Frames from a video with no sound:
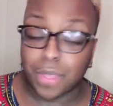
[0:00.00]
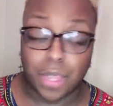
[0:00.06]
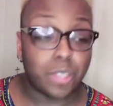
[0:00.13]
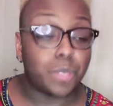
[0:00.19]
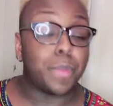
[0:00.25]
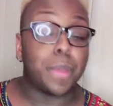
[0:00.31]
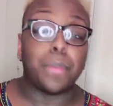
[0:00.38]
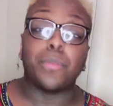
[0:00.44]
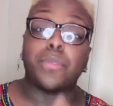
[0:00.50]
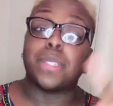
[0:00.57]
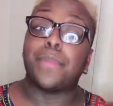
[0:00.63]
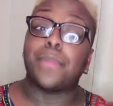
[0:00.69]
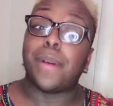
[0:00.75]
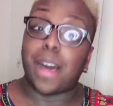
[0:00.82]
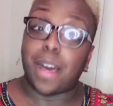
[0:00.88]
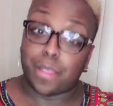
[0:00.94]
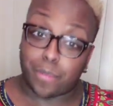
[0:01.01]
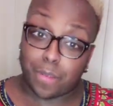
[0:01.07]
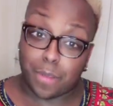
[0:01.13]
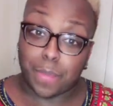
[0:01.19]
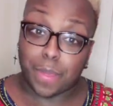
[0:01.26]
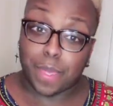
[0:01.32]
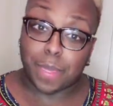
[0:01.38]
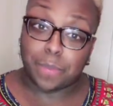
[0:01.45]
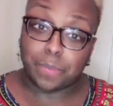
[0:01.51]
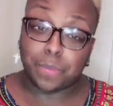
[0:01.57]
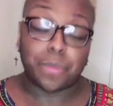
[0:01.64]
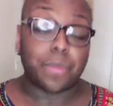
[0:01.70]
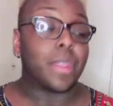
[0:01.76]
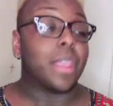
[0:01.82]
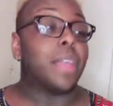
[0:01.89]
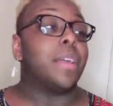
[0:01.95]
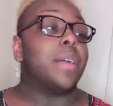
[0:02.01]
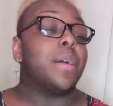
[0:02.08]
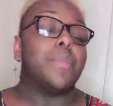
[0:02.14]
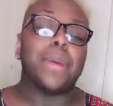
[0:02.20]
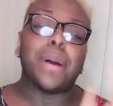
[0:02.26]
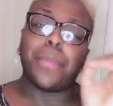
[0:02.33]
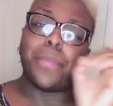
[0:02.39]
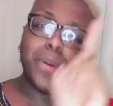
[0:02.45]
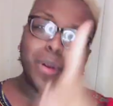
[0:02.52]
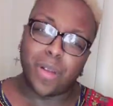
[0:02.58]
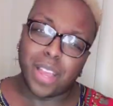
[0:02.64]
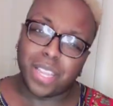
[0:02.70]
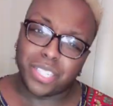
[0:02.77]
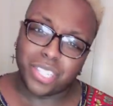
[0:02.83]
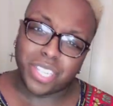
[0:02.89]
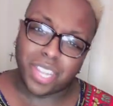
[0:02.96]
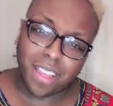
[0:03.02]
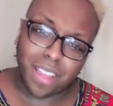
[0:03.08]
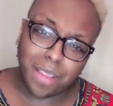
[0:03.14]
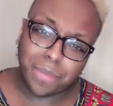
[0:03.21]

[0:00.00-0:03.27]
Those people was bothering me. But Porsha?